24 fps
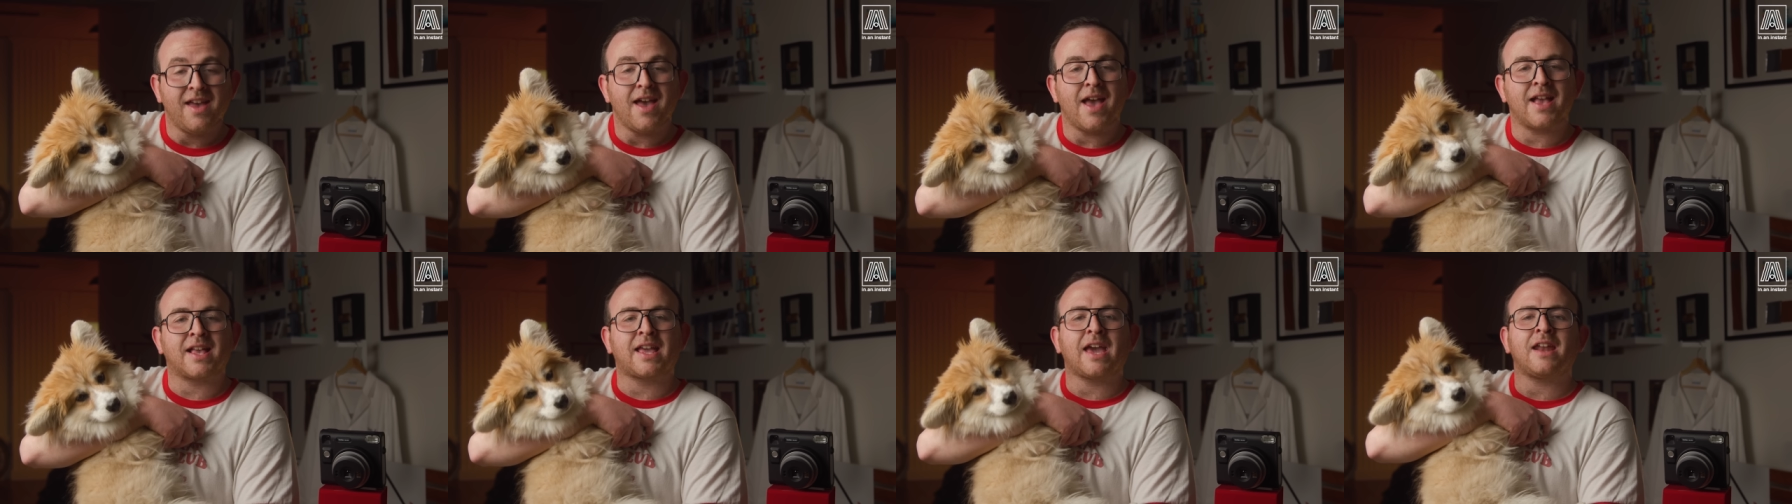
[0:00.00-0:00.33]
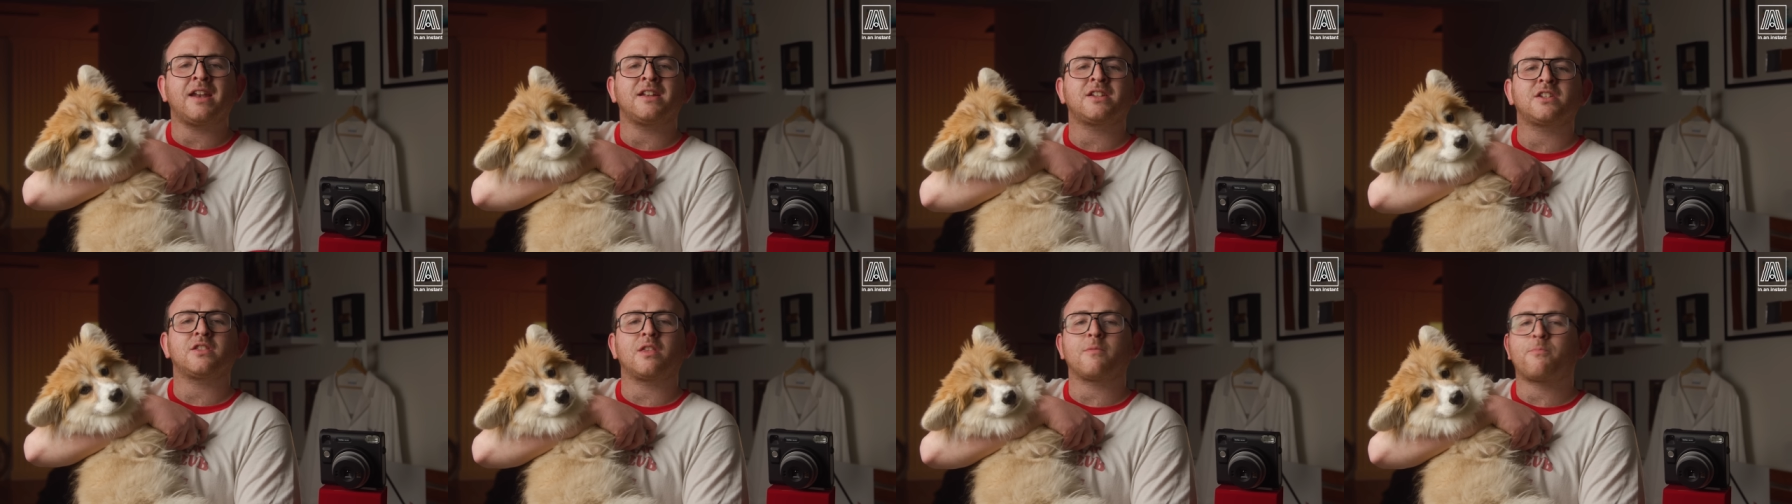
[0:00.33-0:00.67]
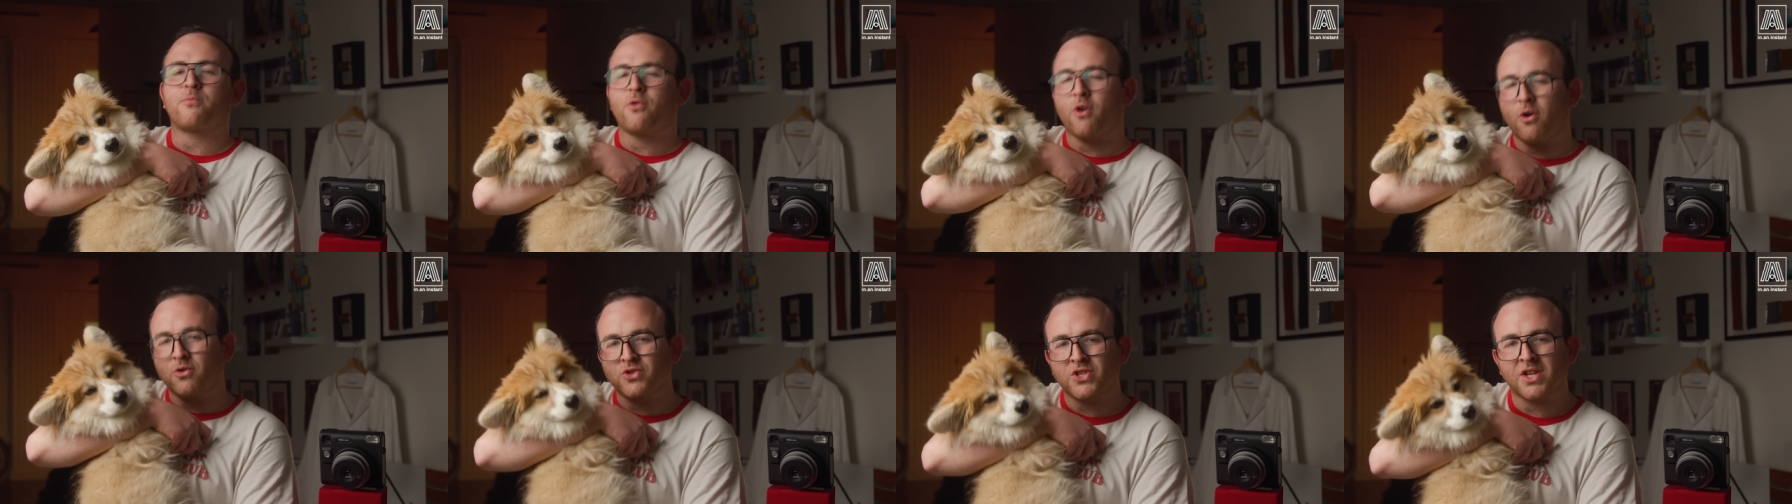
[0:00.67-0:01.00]
and get into the
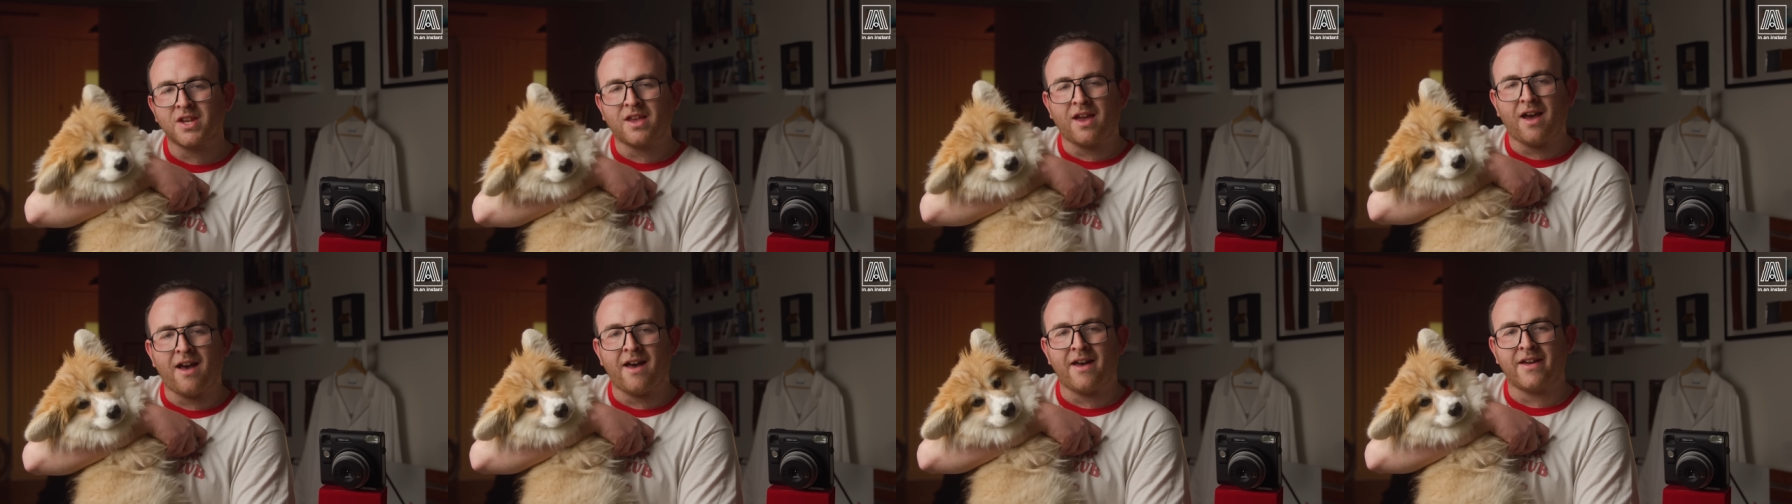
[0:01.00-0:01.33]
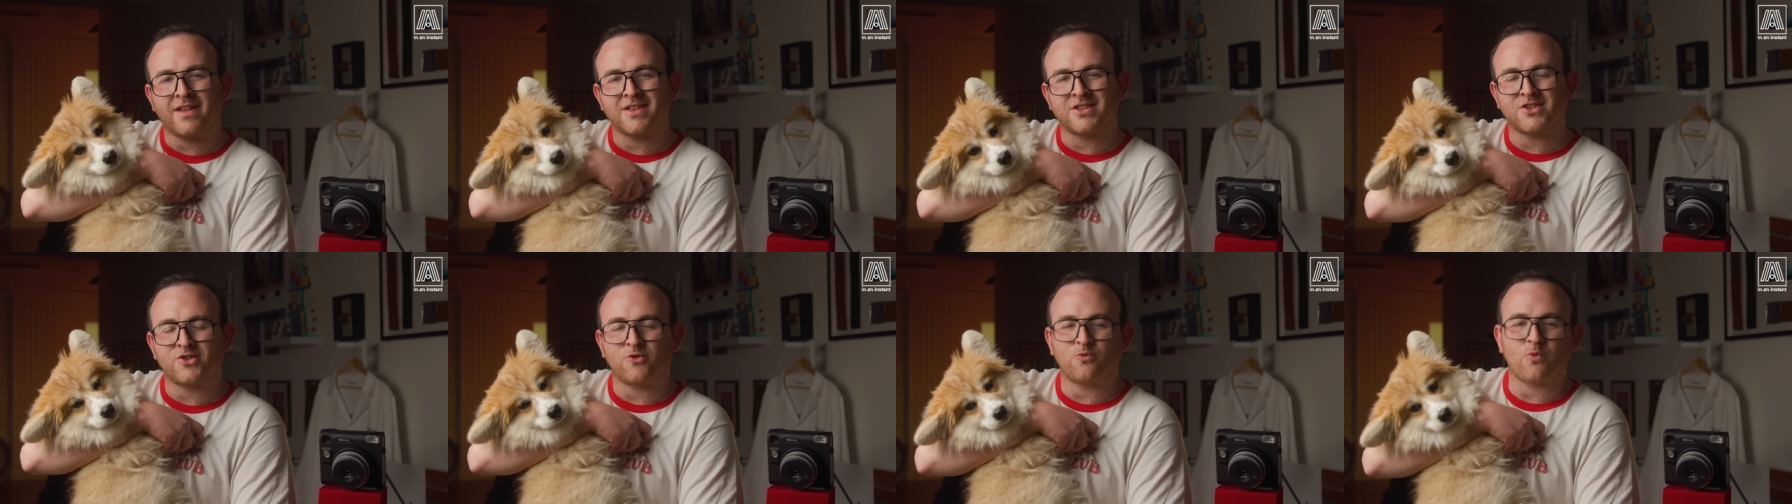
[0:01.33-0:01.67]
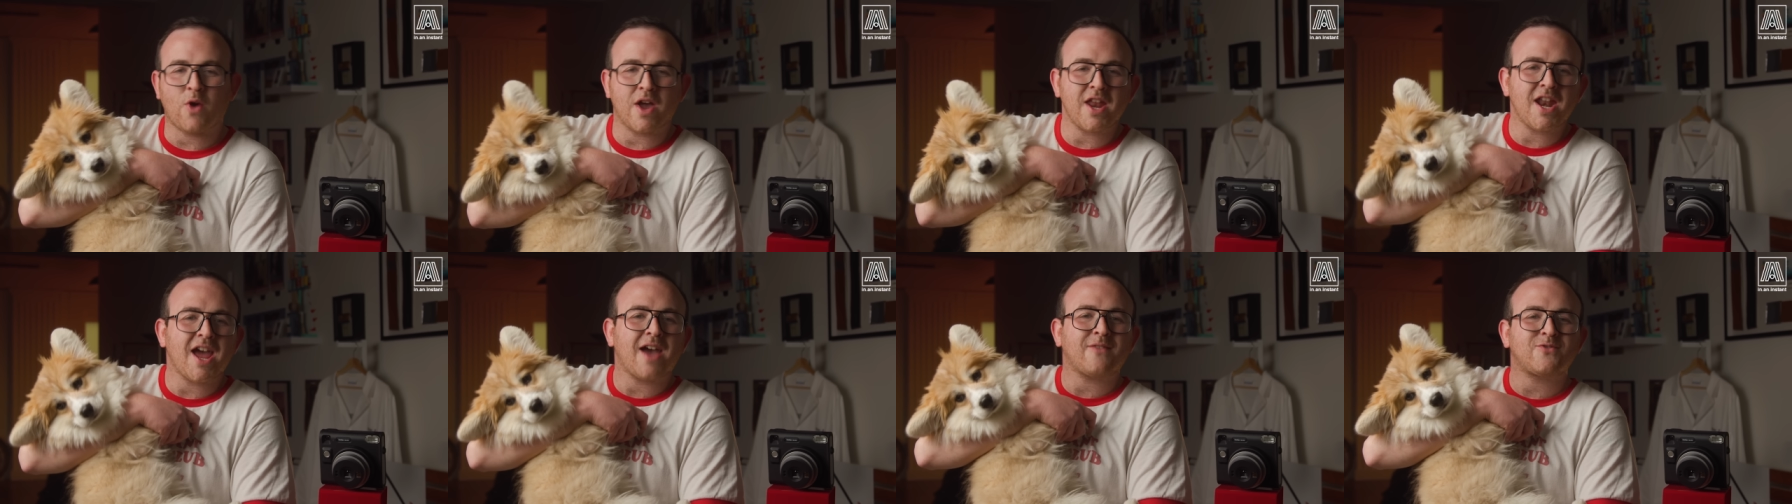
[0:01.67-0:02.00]
pros and cons
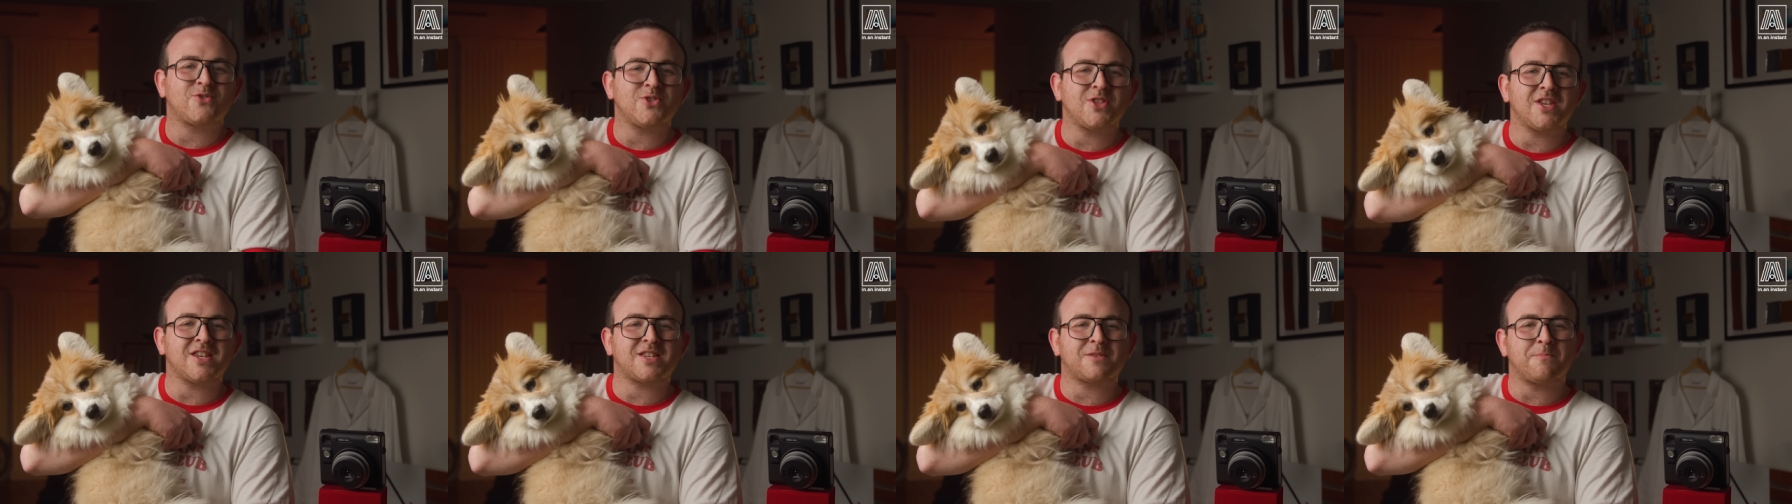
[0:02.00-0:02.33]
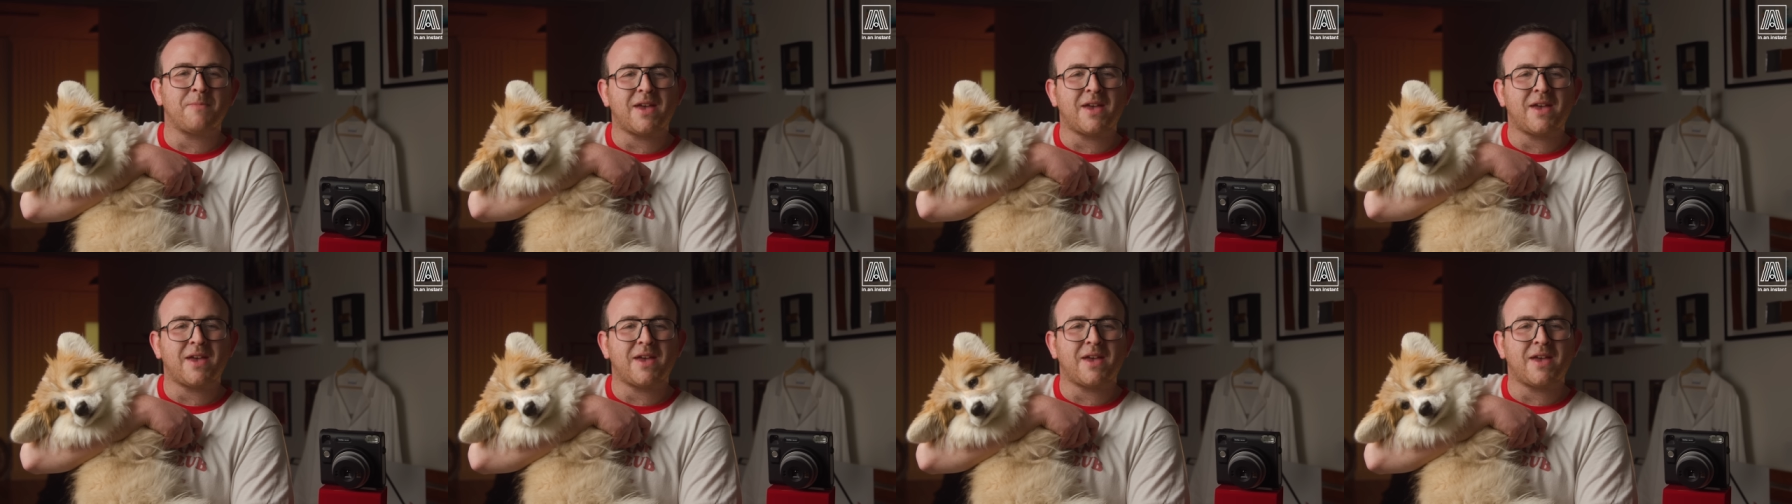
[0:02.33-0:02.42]
right after this